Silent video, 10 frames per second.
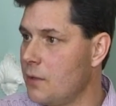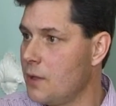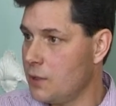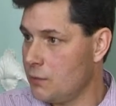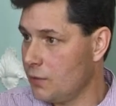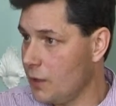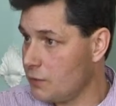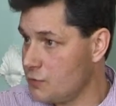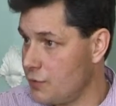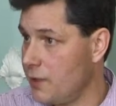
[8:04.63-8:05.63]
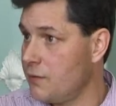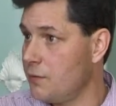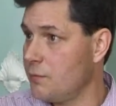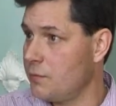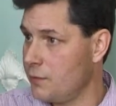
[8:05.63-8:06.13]
There was a lot of trade
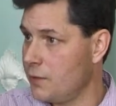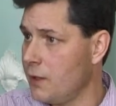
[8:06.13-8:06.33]
between